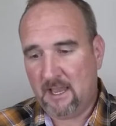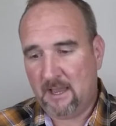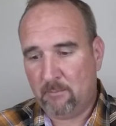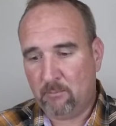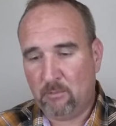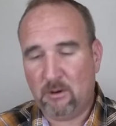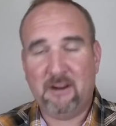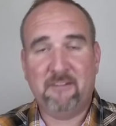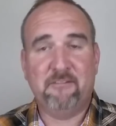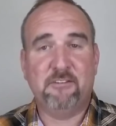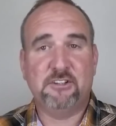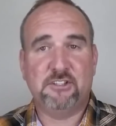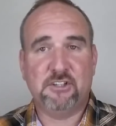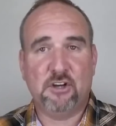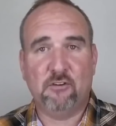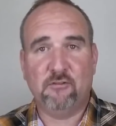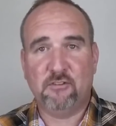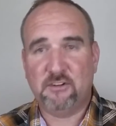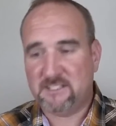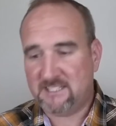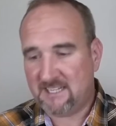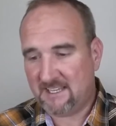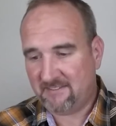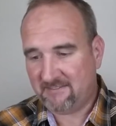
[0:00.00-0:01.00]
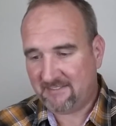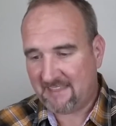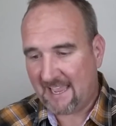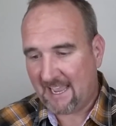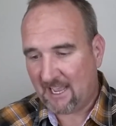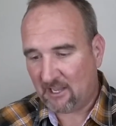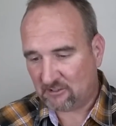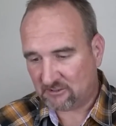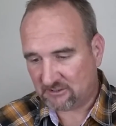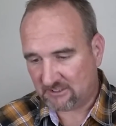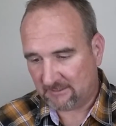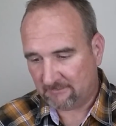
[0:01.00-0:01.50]
whenever it's over
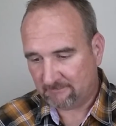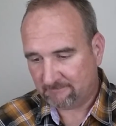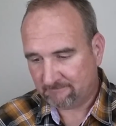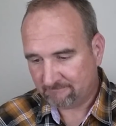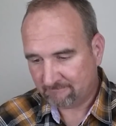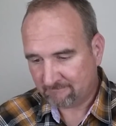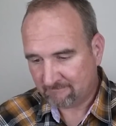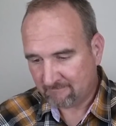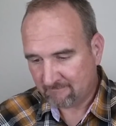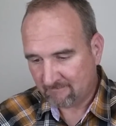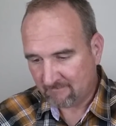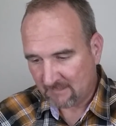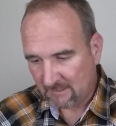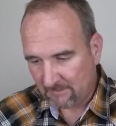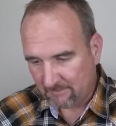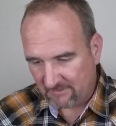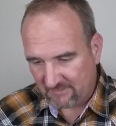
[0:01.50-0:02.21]
$10,000.